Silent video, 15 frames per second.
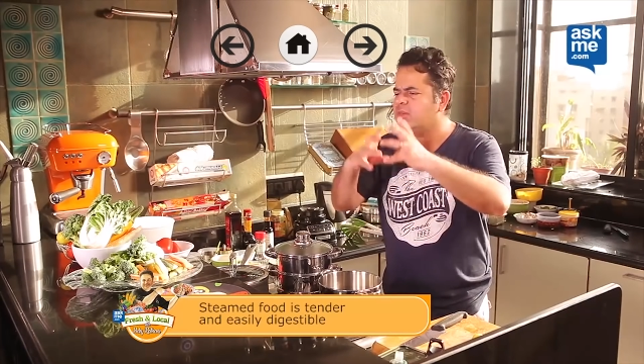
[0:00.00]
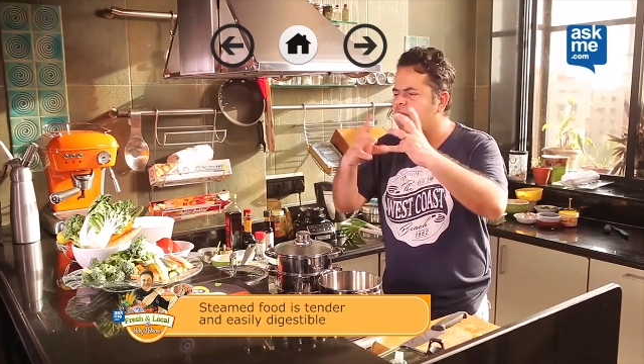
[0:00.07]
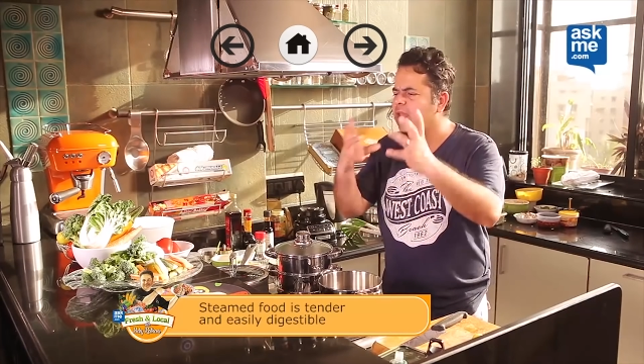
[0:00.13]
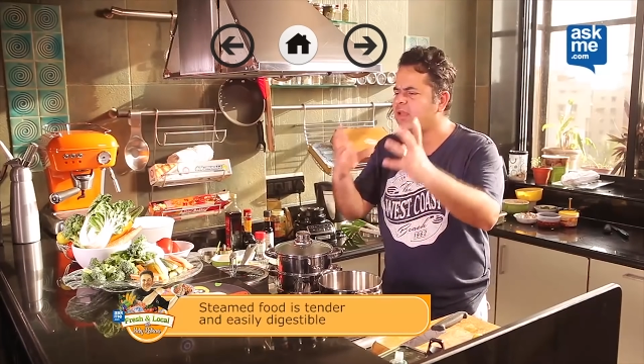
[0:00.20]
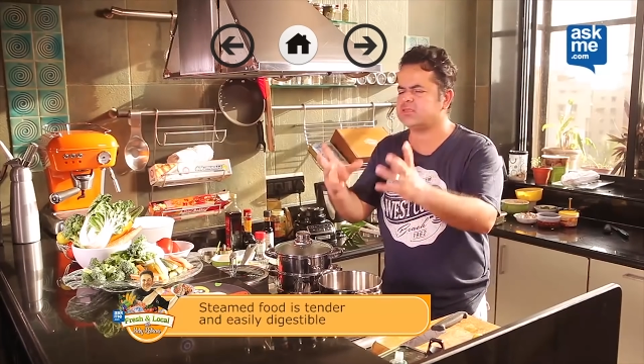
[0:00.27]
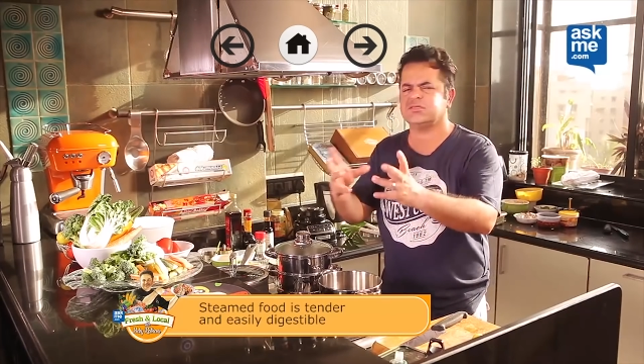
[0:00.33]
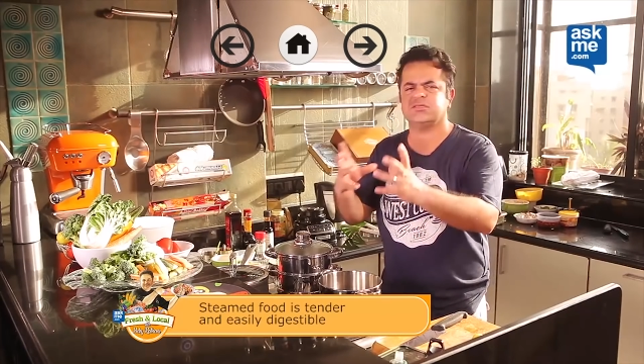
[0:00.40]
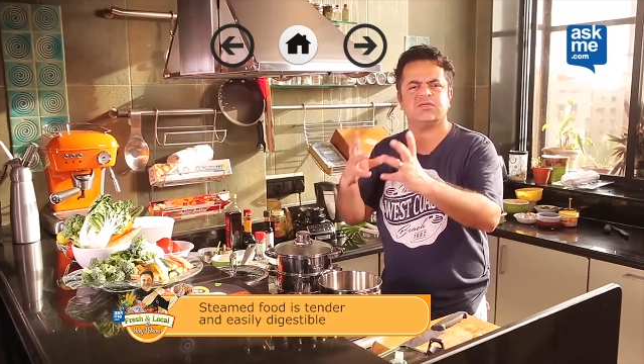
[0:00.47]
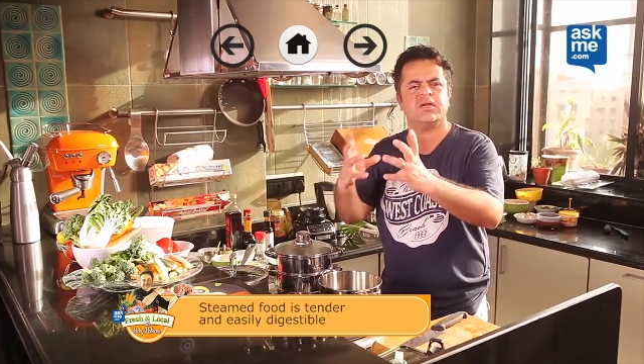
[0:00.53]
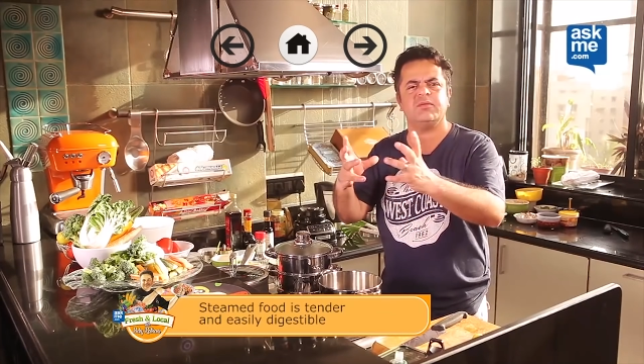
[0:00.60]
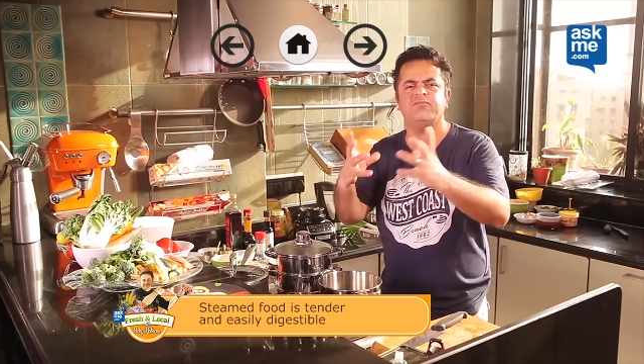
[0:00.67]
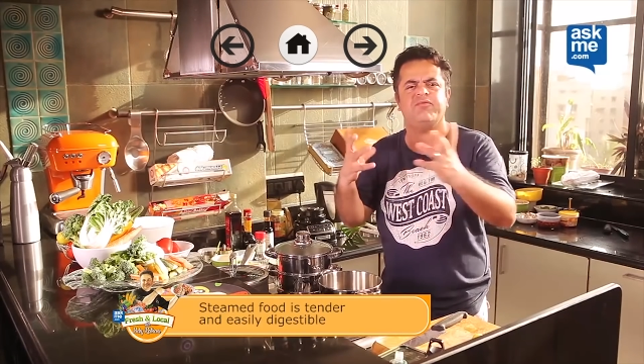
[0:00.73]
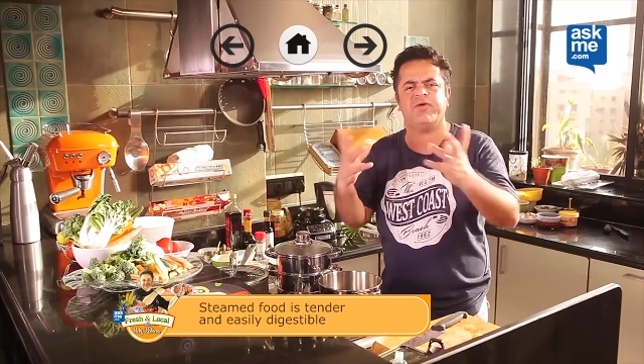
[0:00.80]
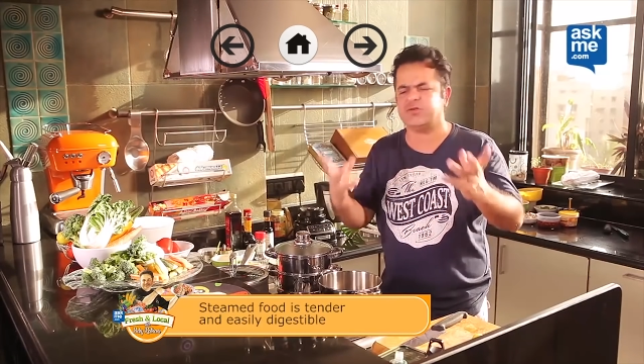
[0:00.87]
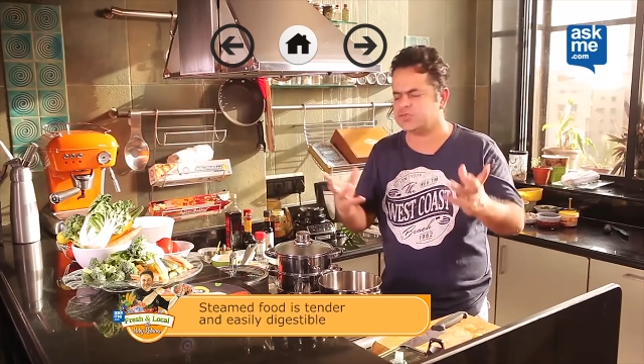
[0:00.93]
nice
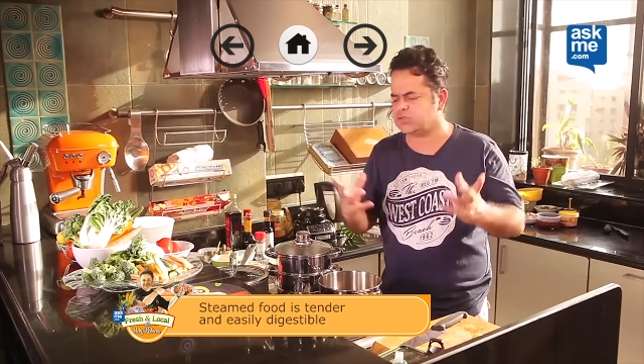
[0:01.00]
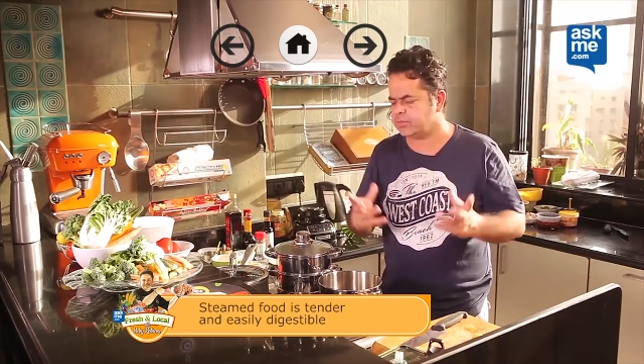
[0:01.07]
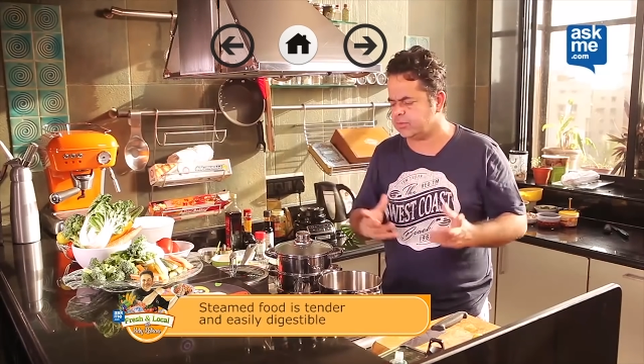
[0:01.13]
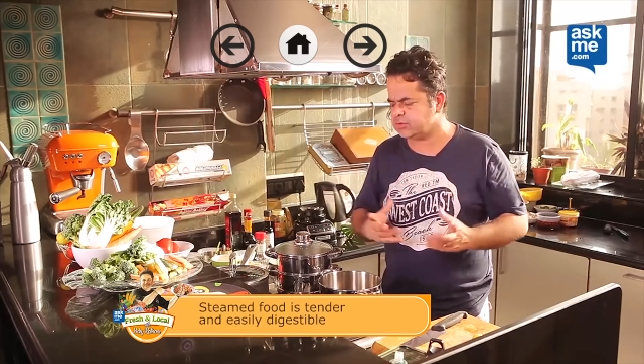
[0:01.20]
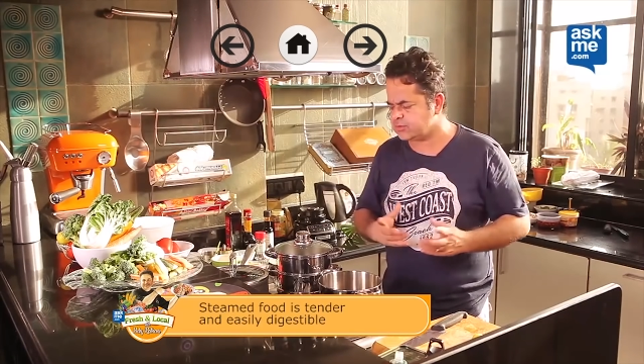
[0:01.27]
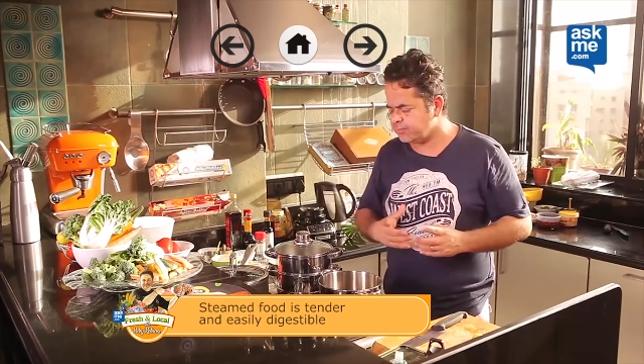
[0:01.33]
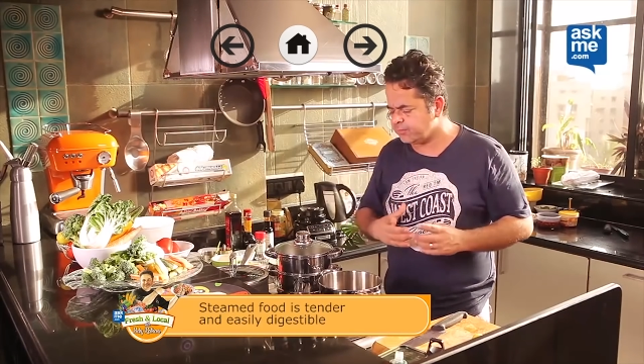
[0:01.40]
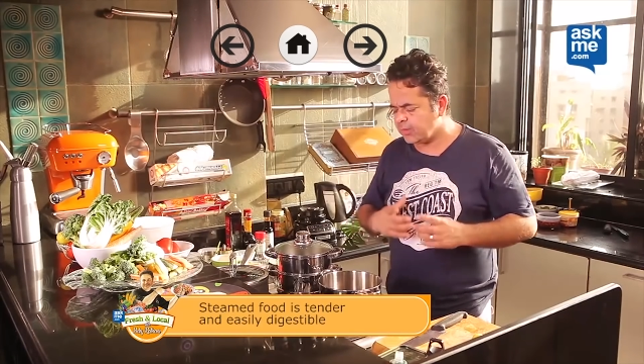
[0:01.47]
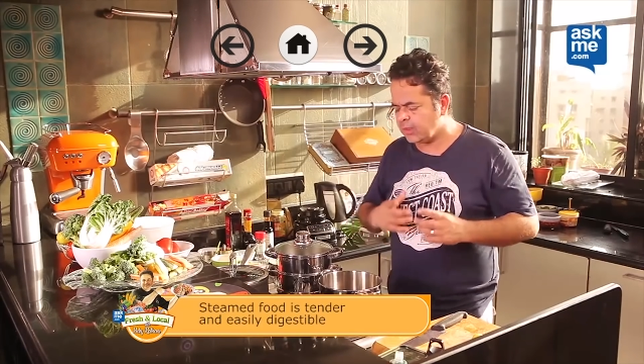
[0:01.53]
steamed vegetables.